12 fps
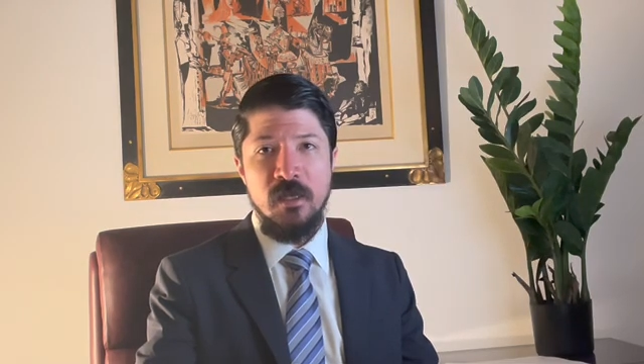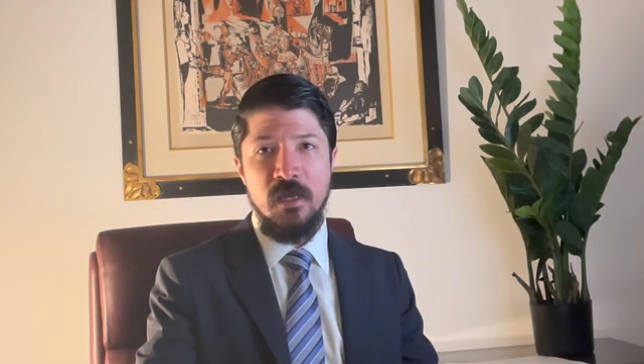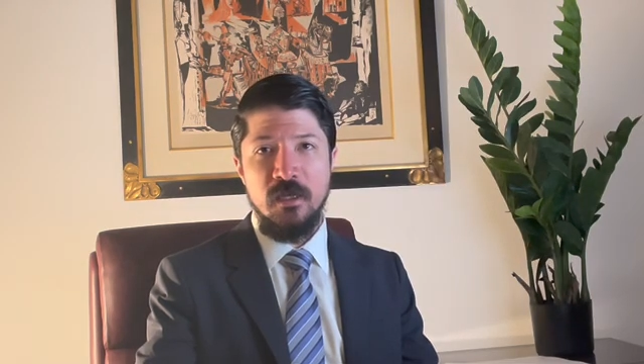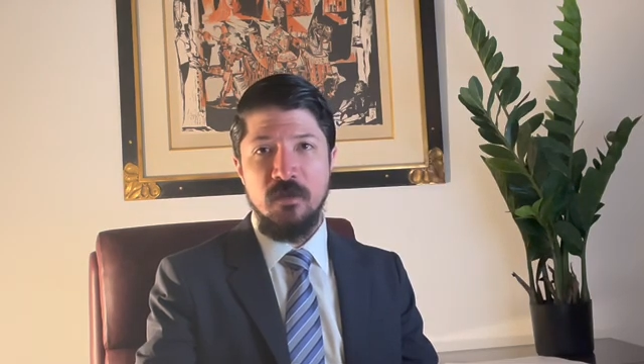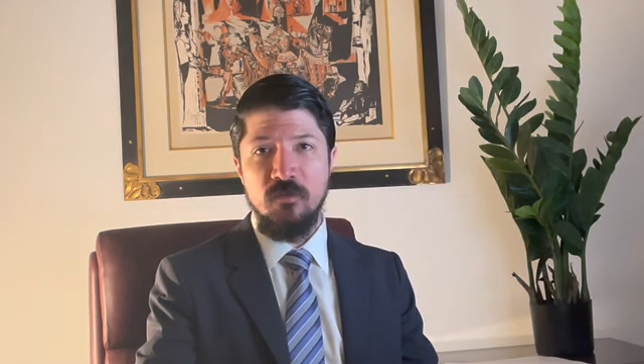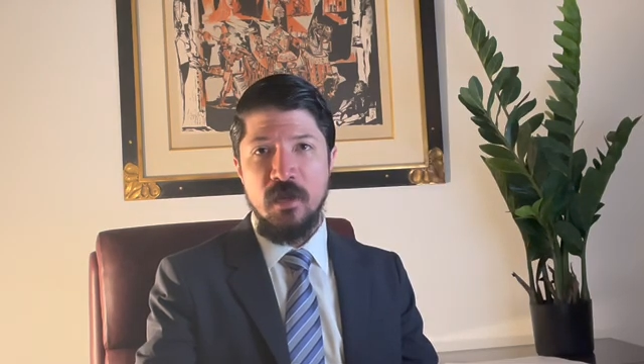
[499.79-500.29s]

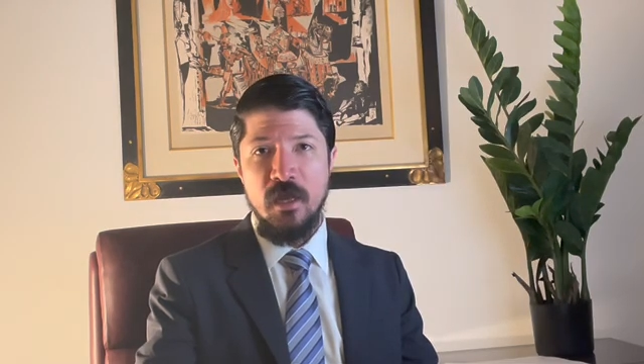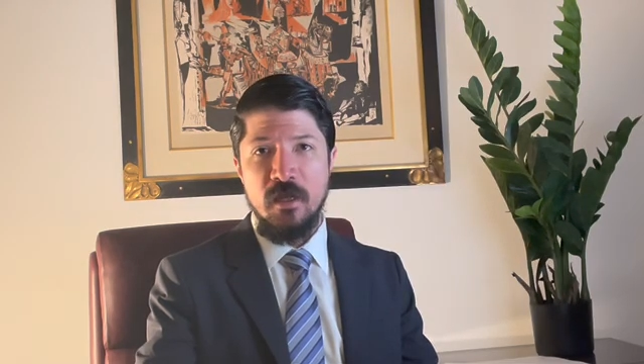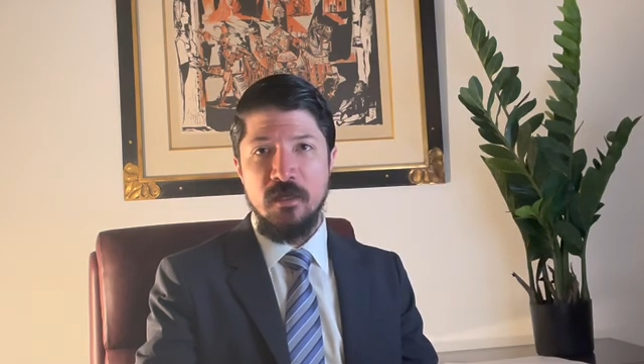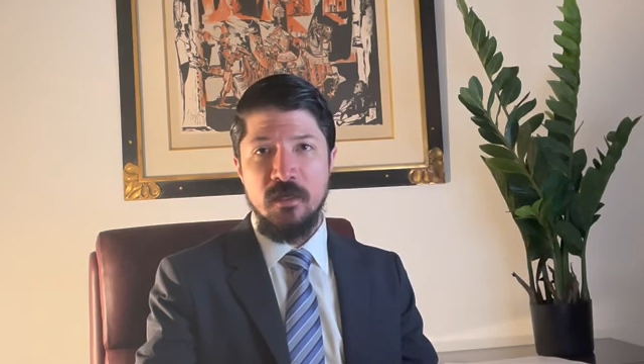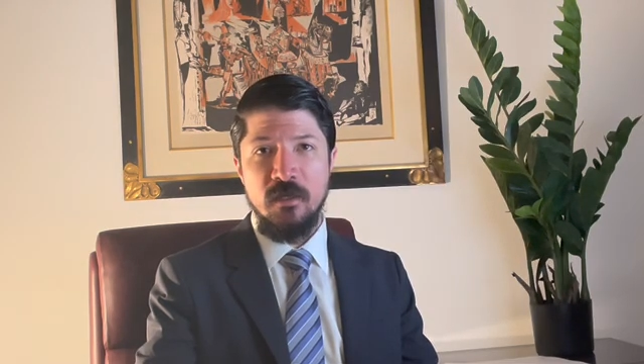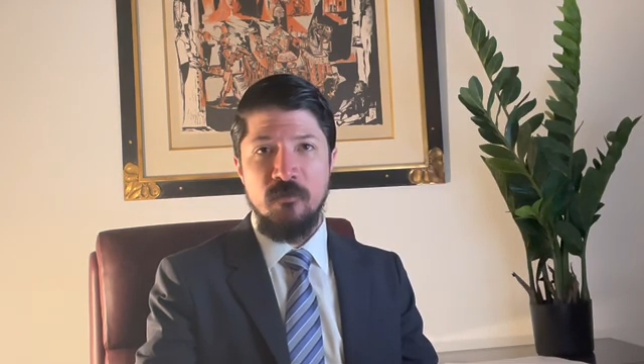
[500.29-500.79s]
They, in
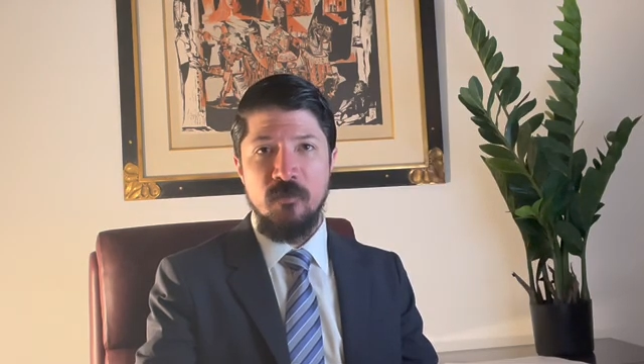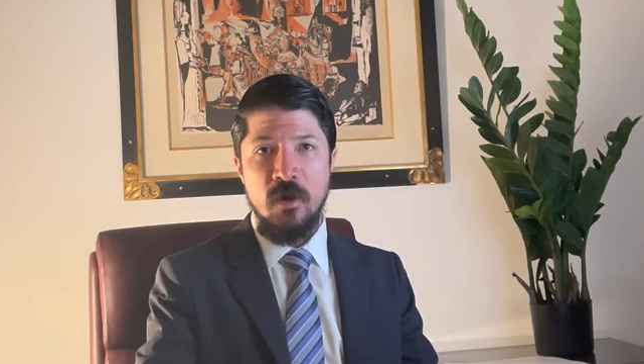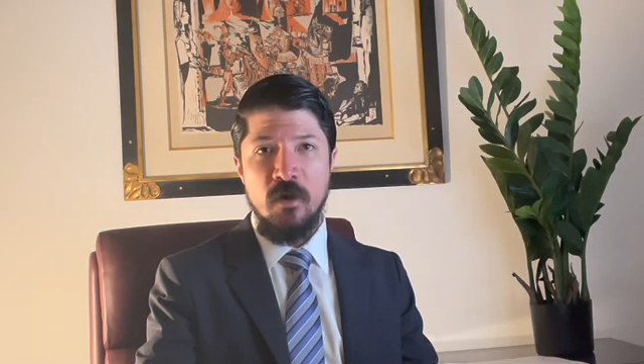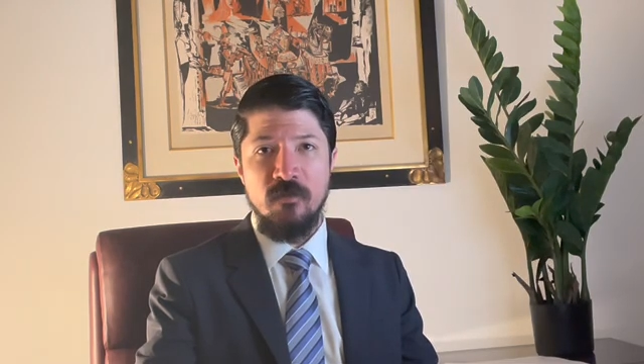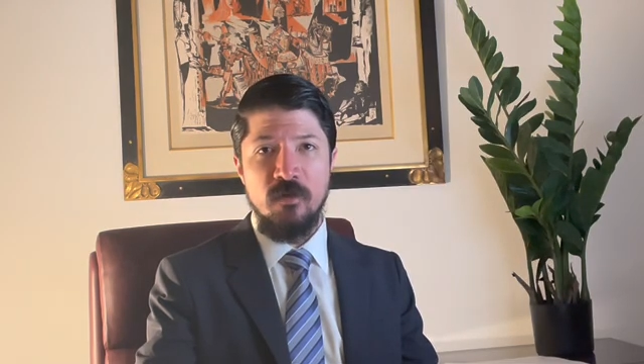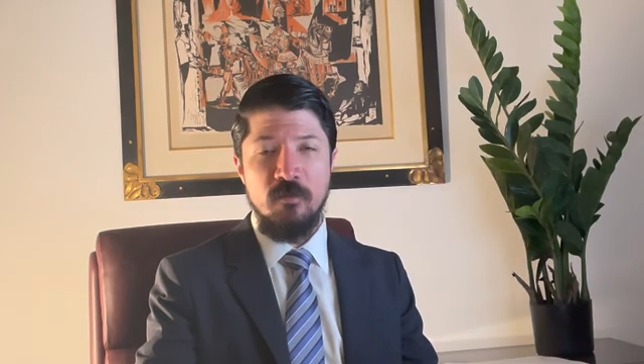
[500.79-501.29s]
reality,
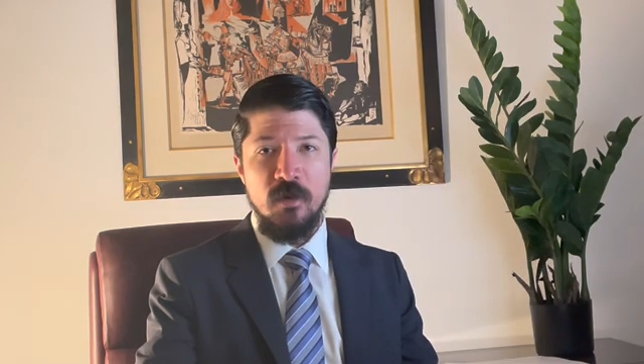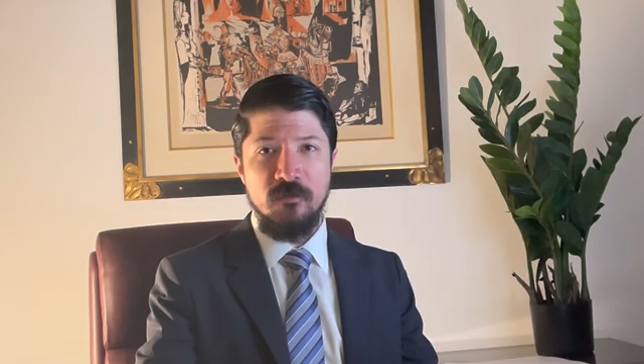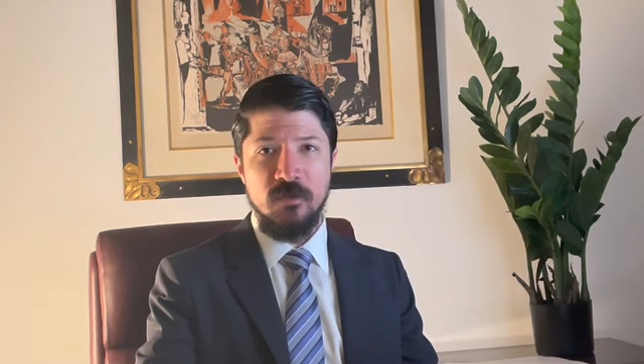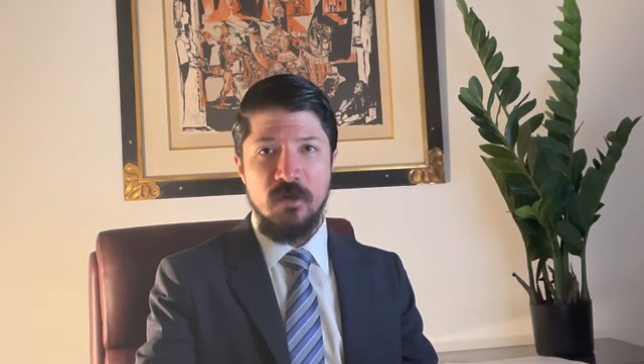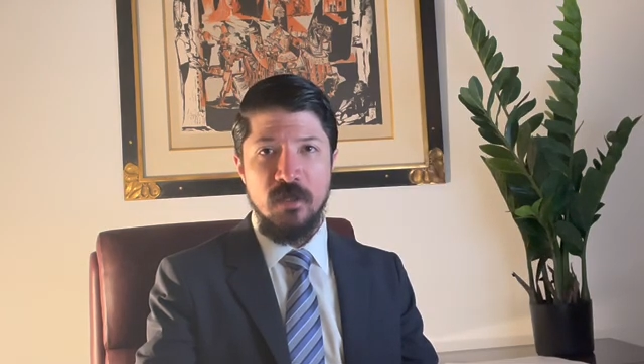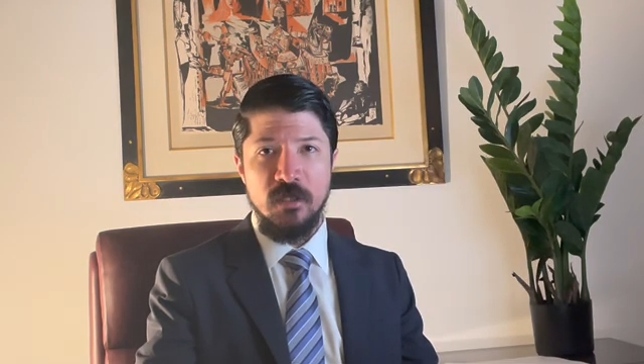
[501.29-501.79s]
hover
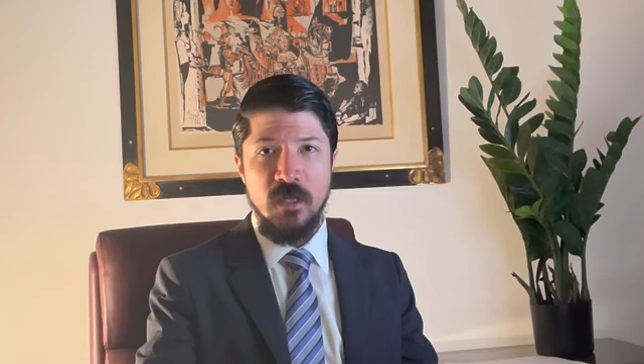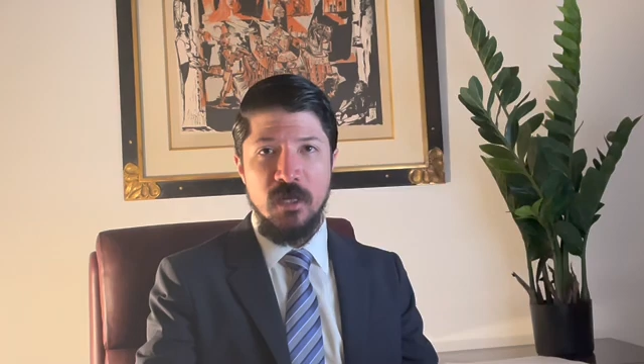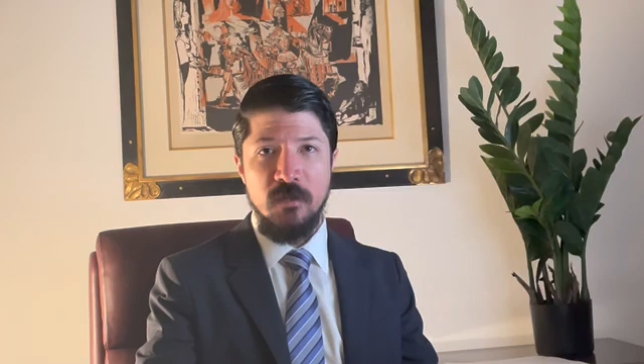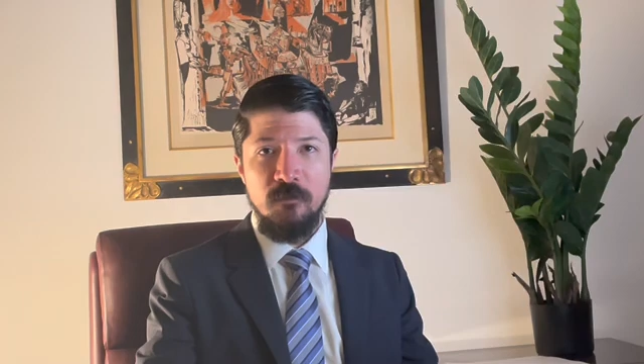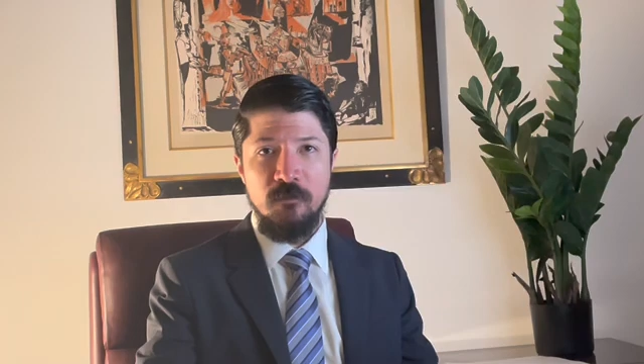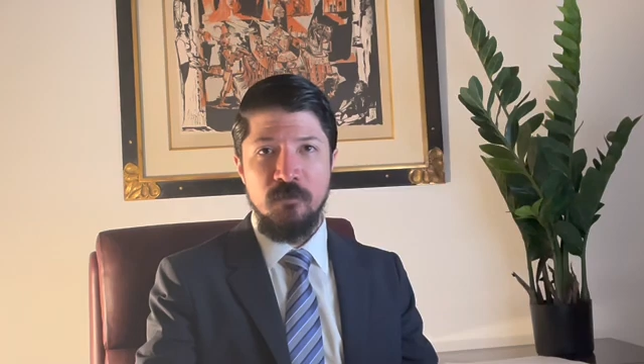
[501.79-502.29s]
above trend
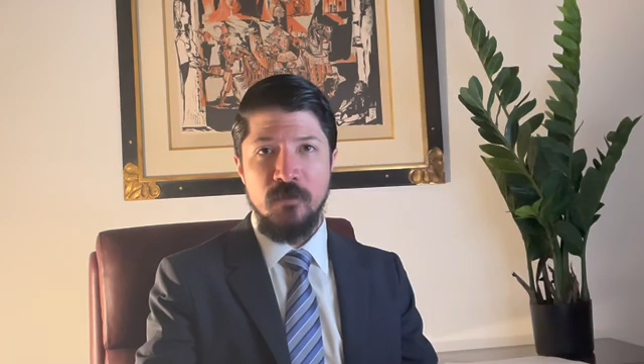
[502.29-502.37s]
line.